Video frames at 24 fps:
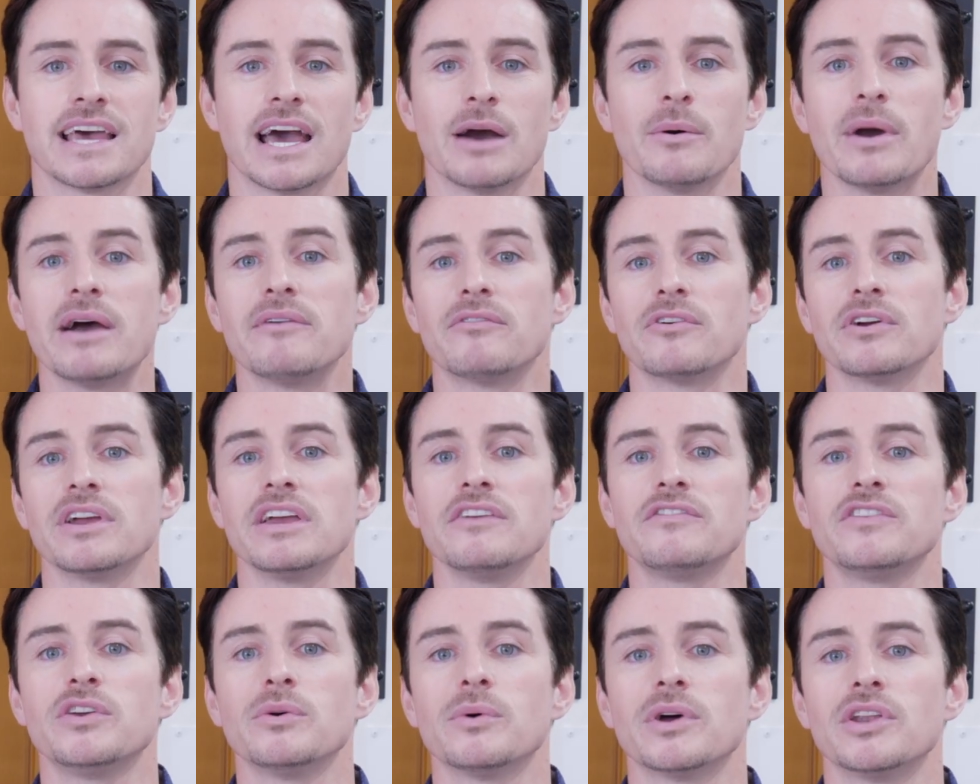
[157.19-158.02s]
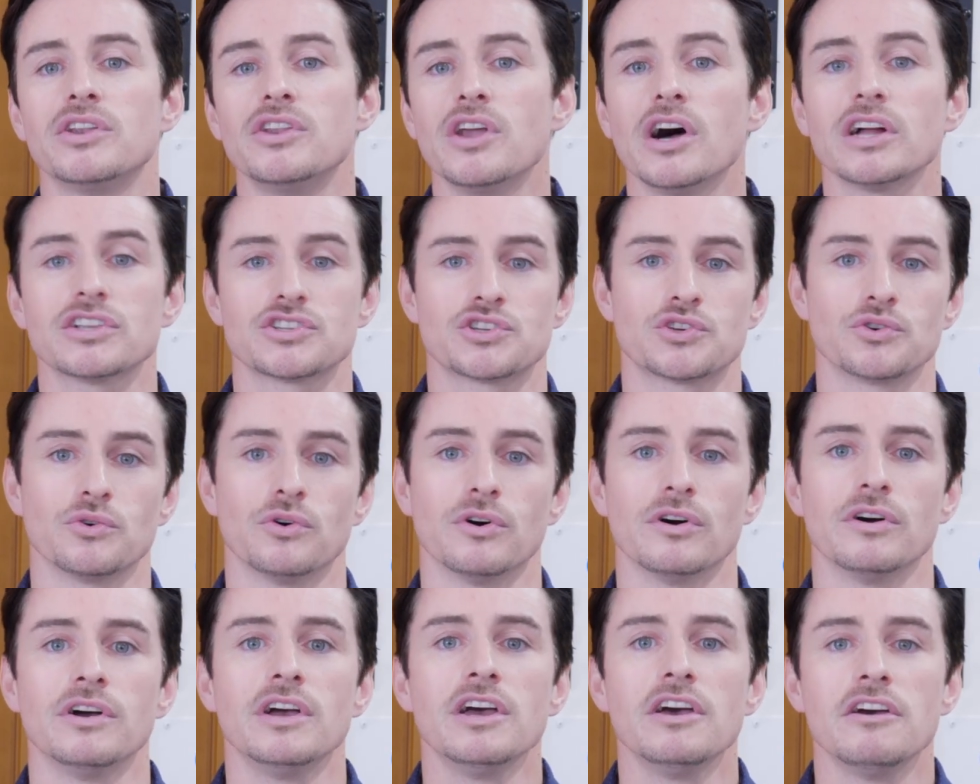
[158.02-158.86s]
However, if you are not
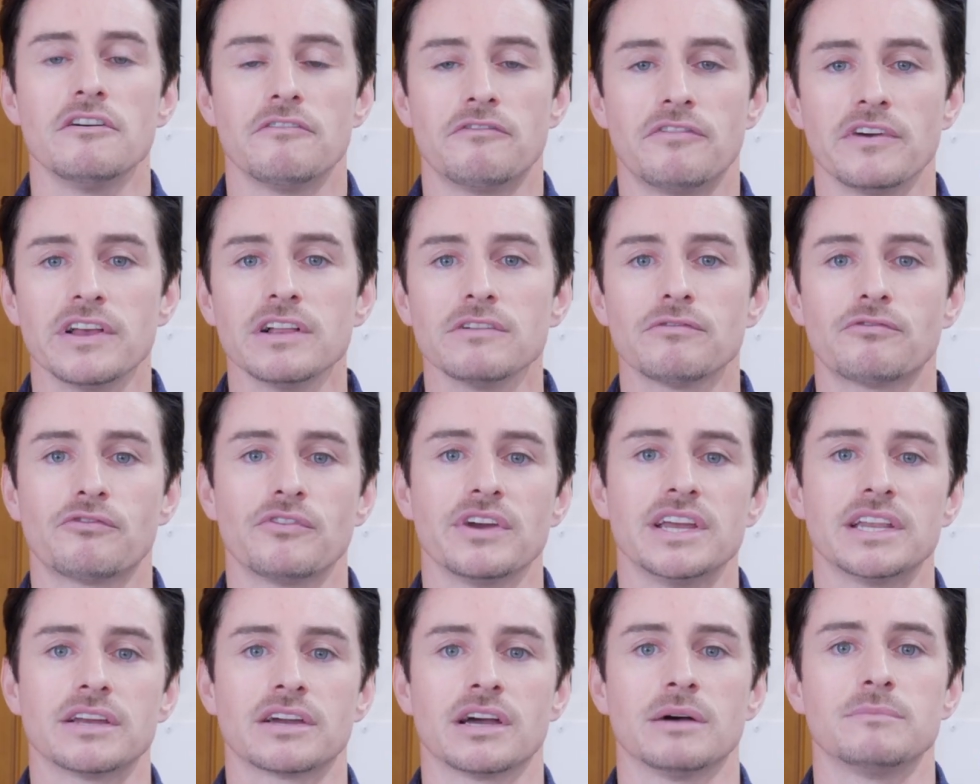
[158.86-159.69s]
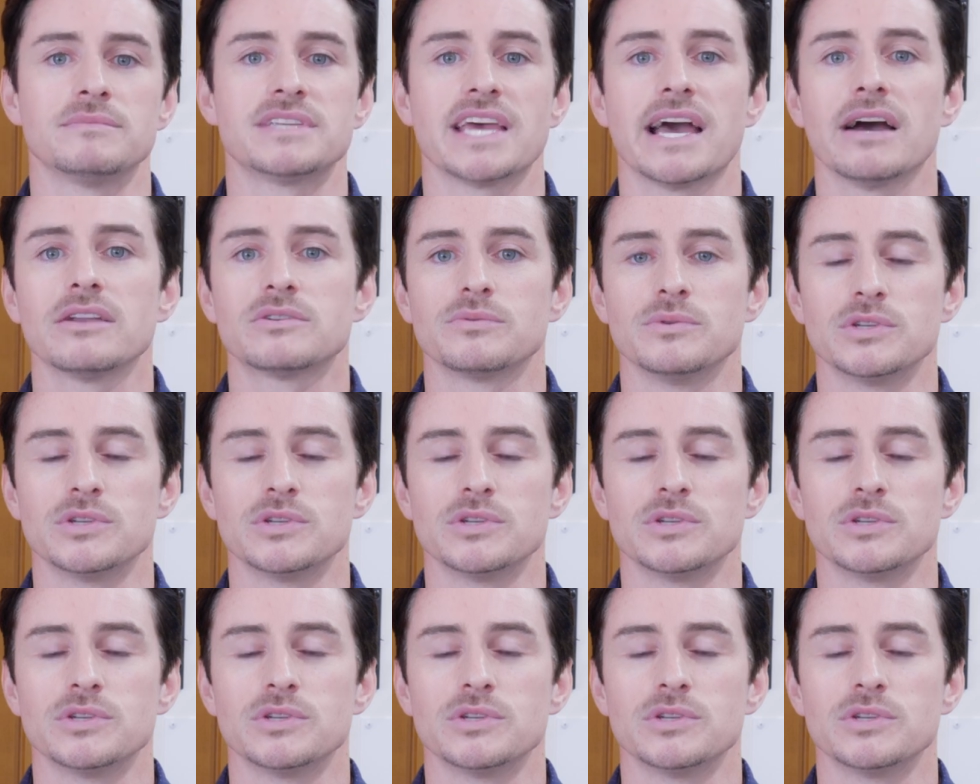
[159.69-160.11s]
sure, feel free to come down